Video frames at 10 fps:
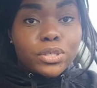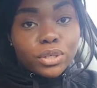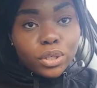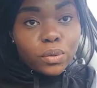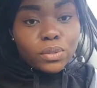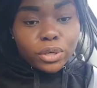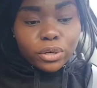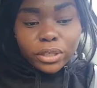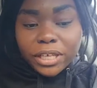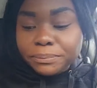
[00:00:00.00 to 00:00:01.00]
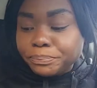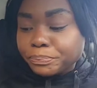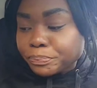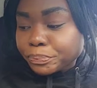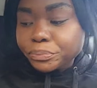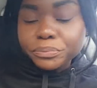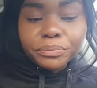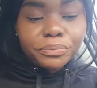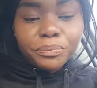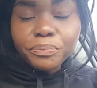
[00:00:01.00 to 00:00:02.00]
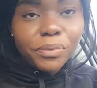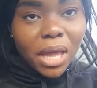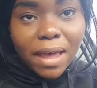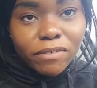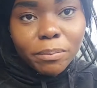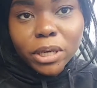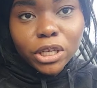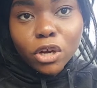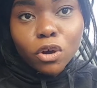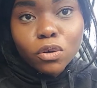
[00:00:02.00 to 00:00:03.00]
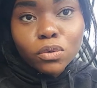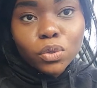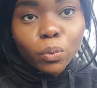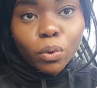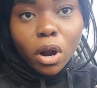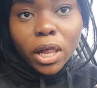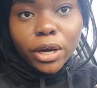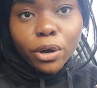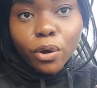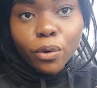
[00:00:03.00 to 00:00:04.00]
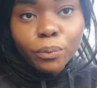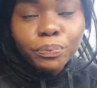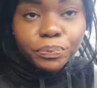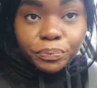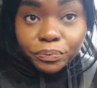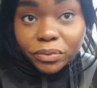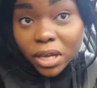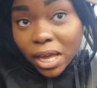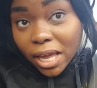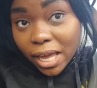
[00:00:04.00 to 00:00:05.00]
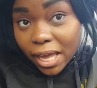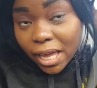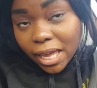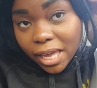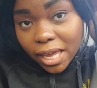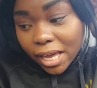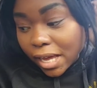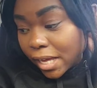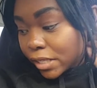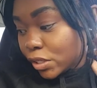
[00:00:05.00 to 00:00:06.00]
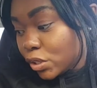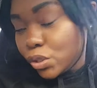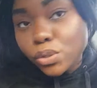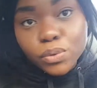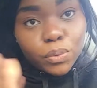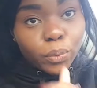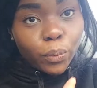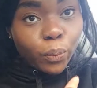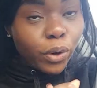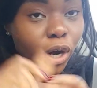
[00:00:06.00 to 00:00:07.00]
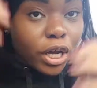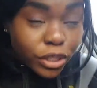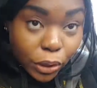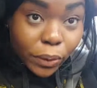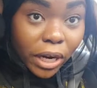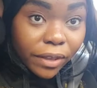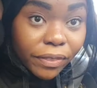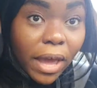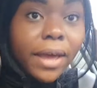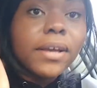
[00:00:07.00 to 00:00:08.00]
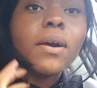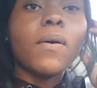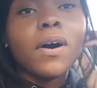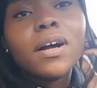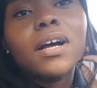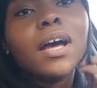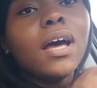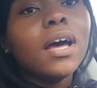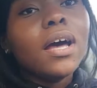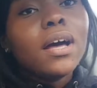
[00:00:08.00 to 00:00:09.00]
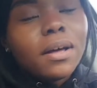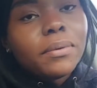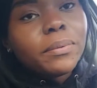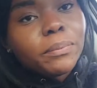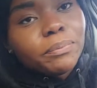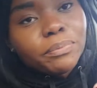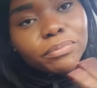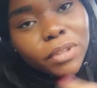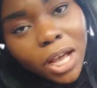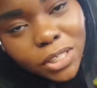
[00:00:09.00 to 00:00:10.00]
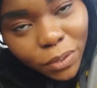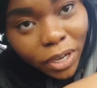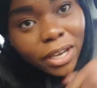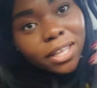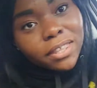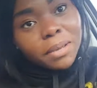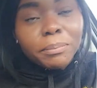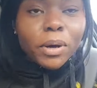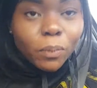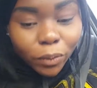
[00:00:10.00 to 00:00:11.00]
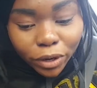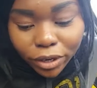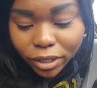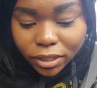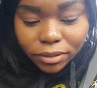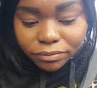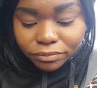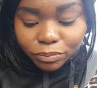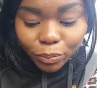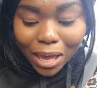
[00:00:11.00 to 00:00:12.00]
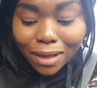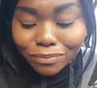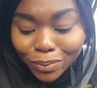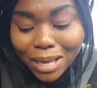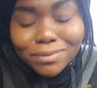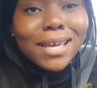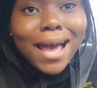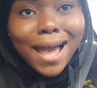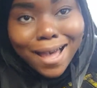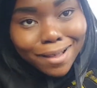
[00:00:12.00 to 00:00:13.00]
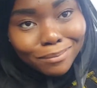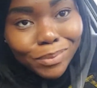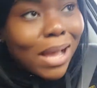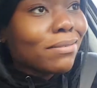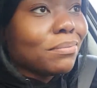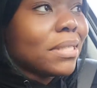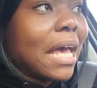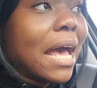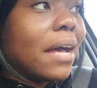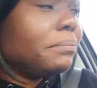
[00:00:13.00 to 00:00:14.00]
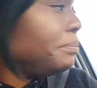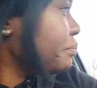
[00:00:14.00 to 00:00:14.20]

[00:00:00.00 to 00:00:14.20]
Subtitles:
close early. Everybody knows we're all at home and we're not doing anything. Oh, not doing anything, but we have time. We have some time.